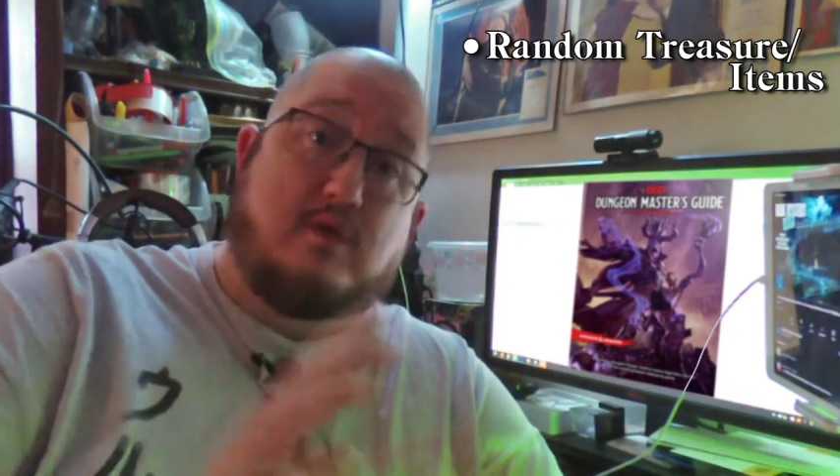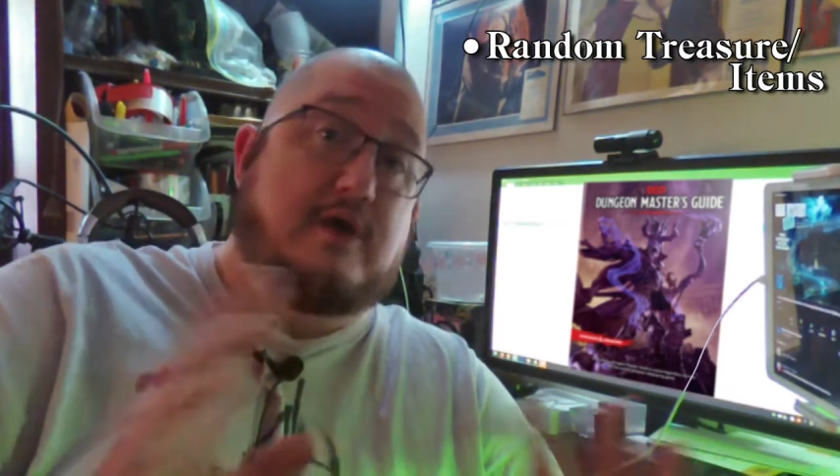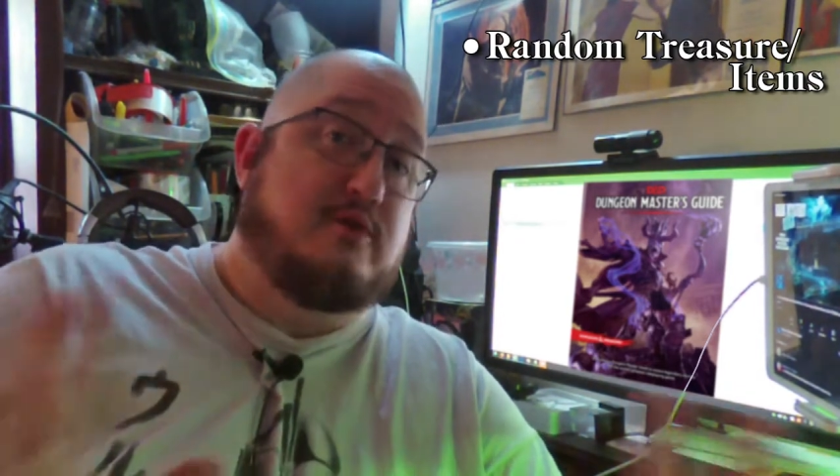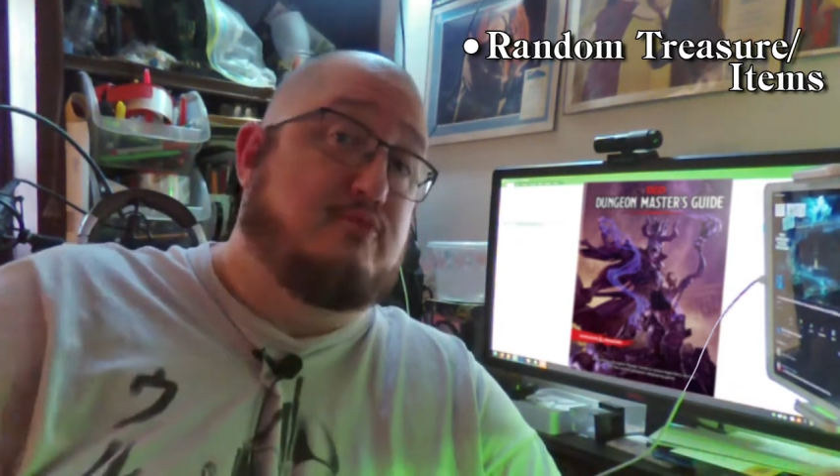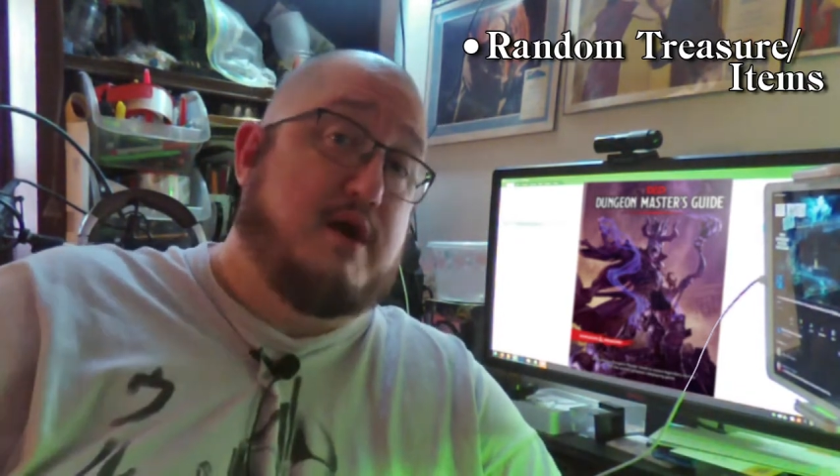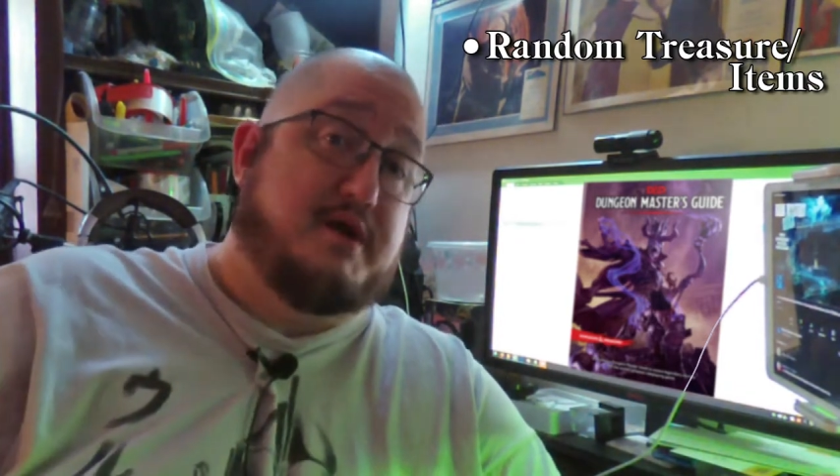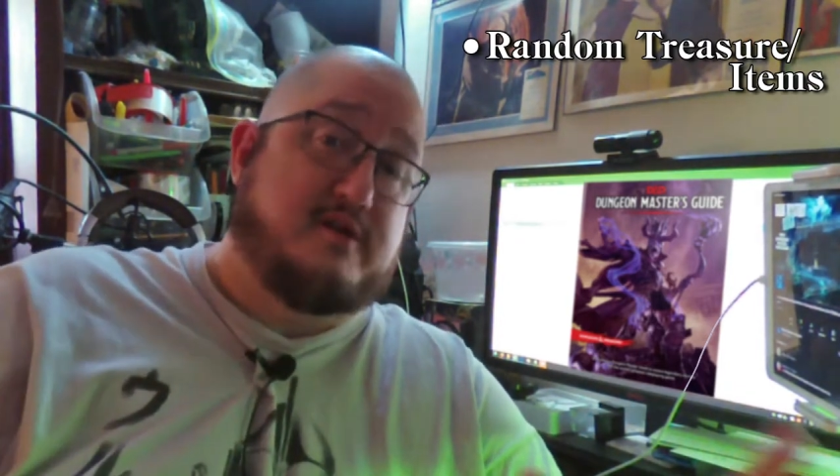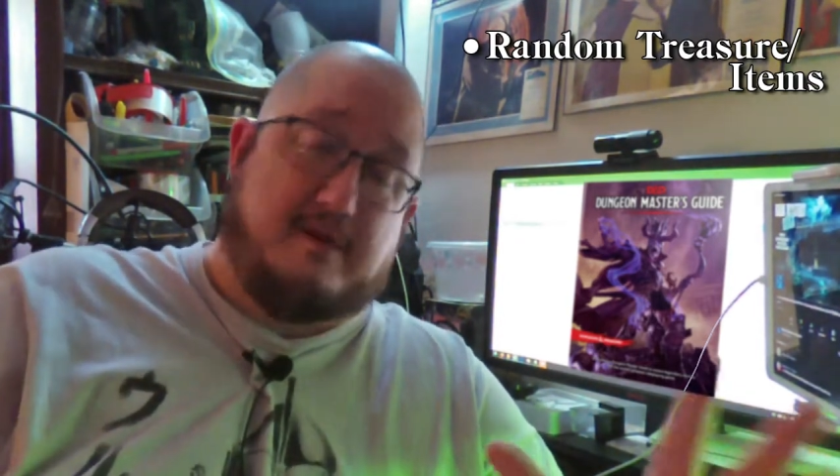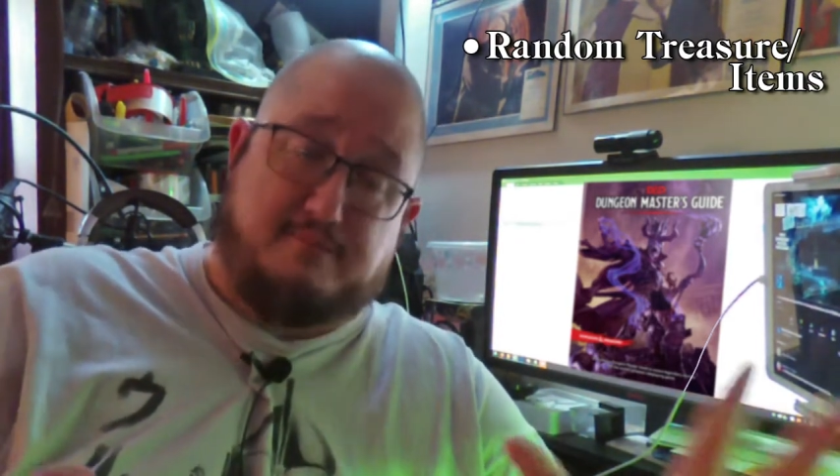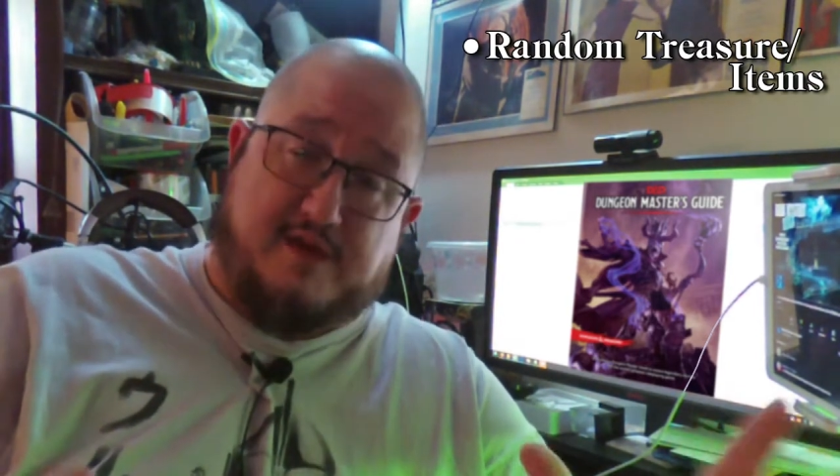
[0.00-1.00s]
other products
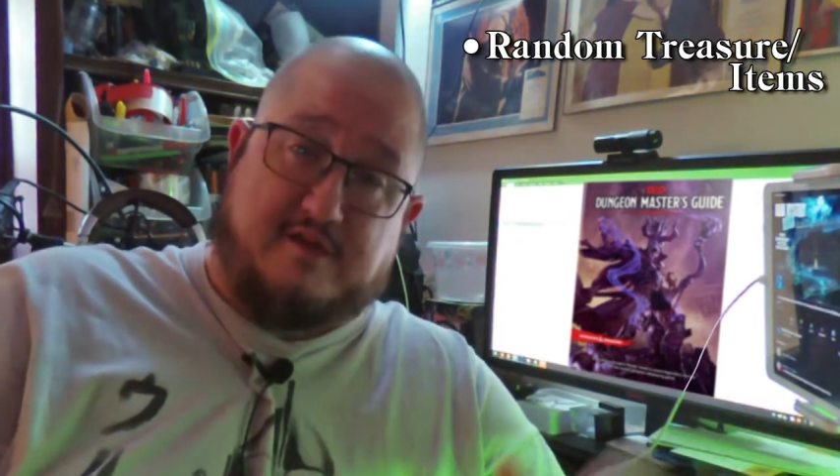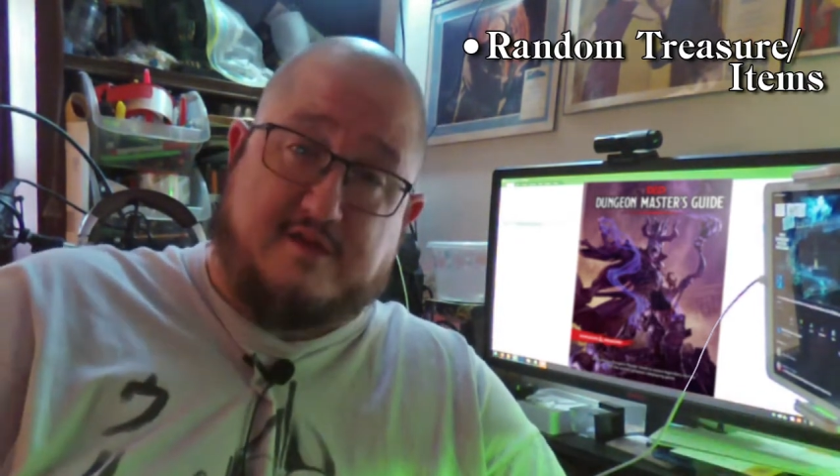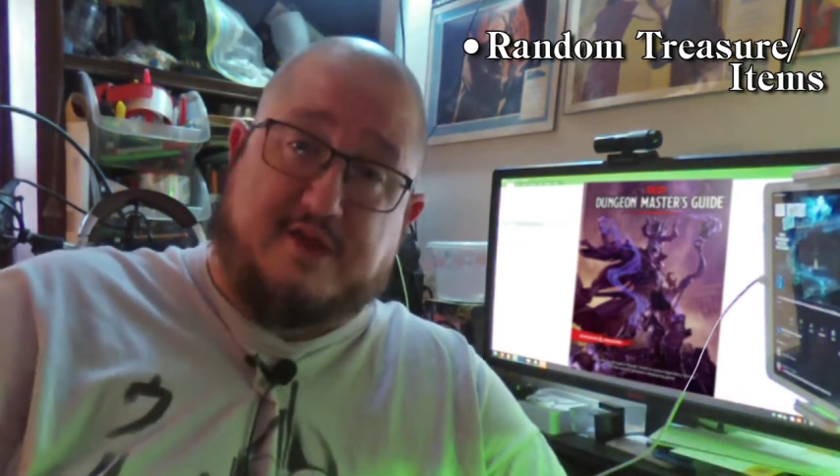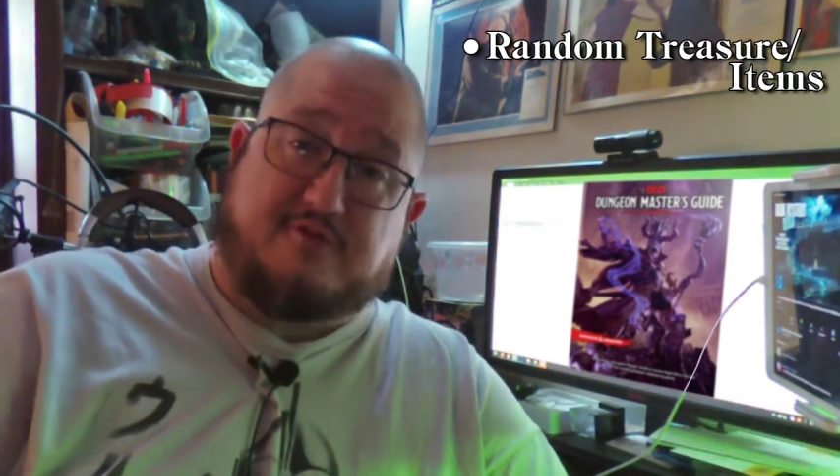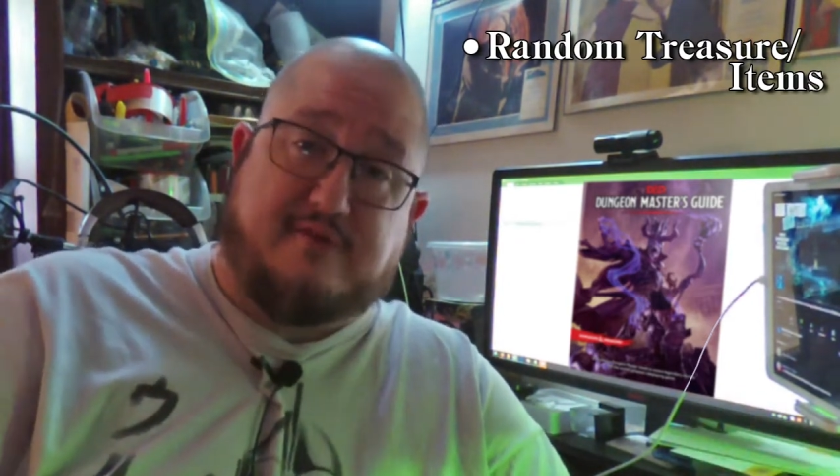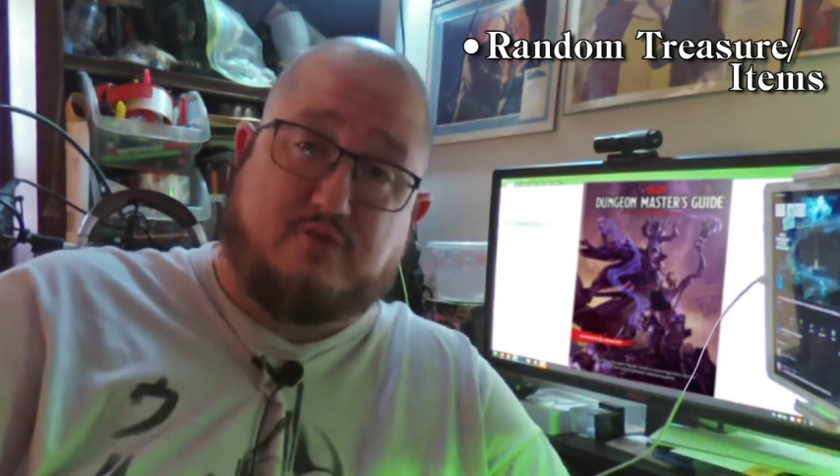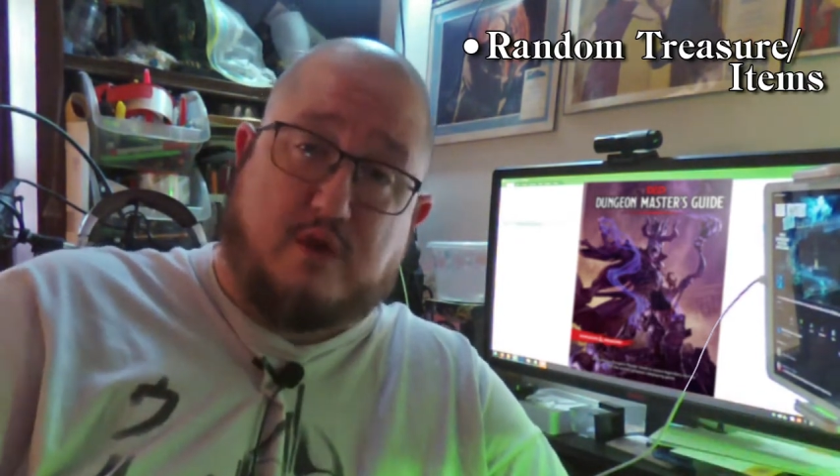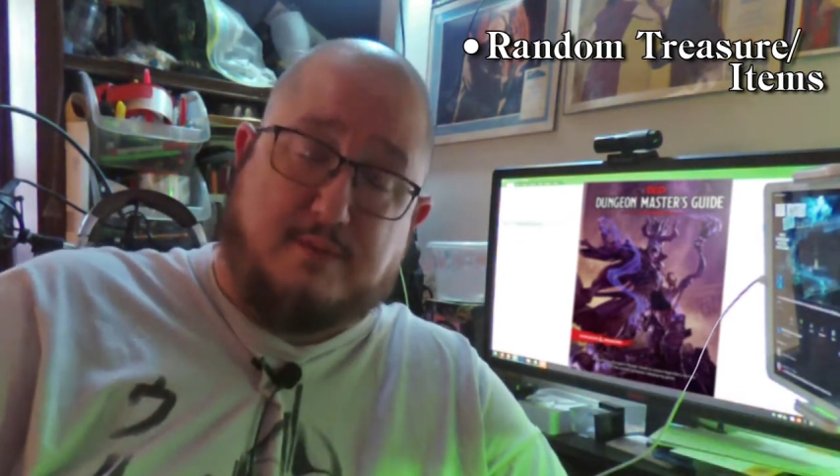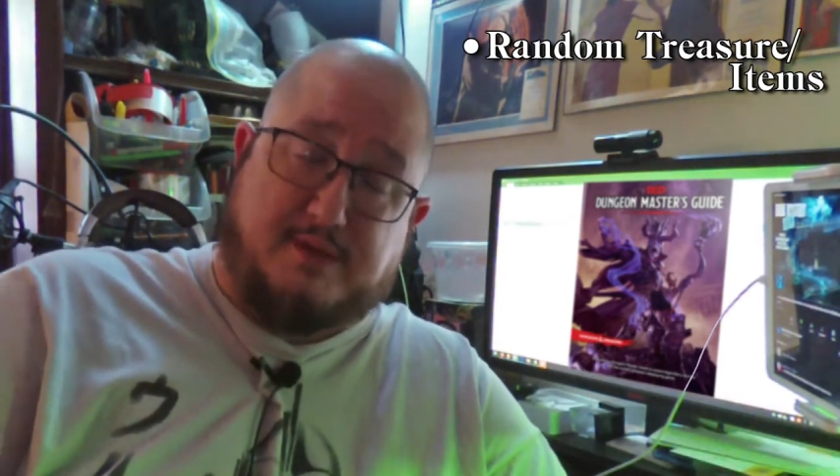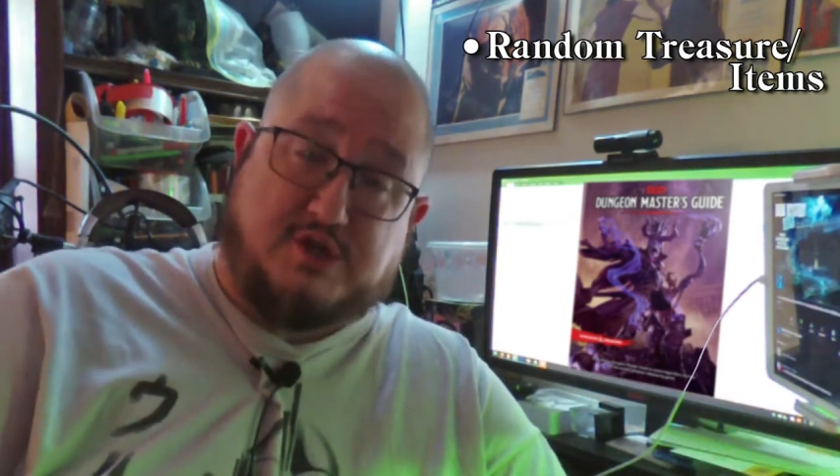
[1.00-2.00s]
on places like
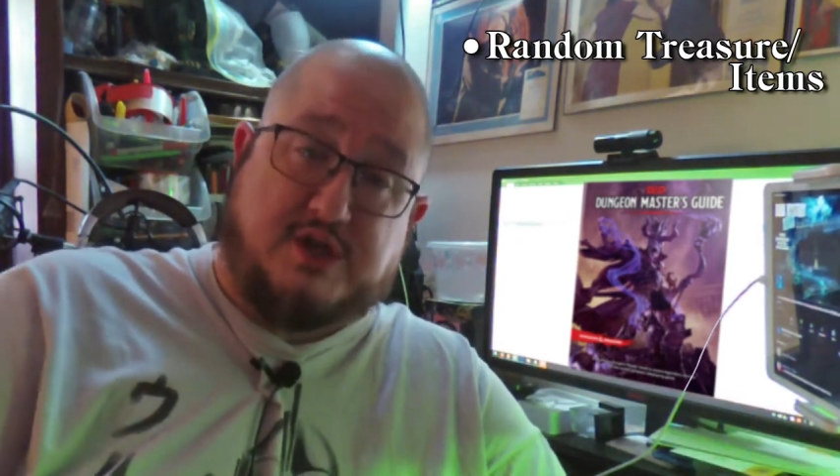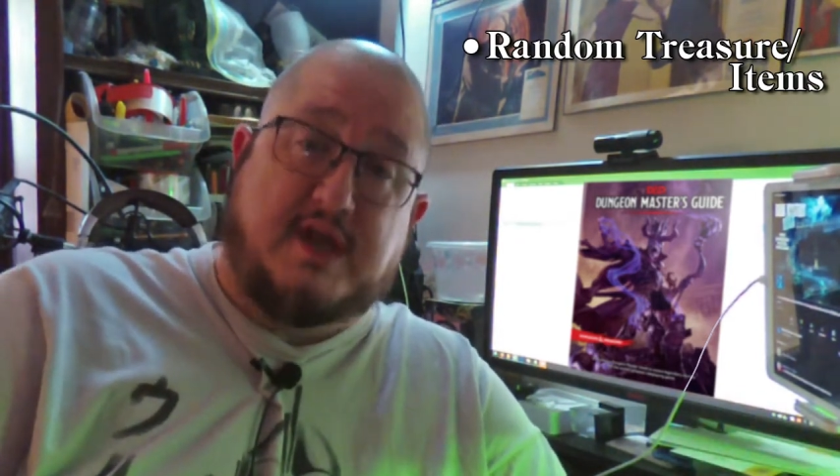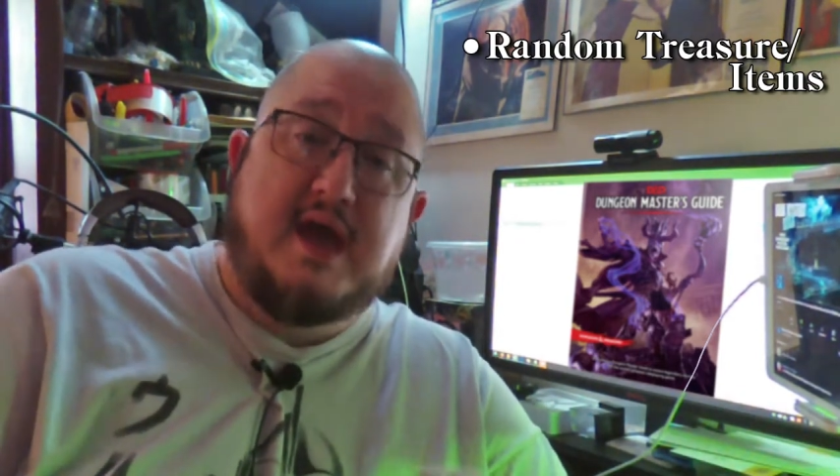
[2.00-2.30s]
DriveThruRPG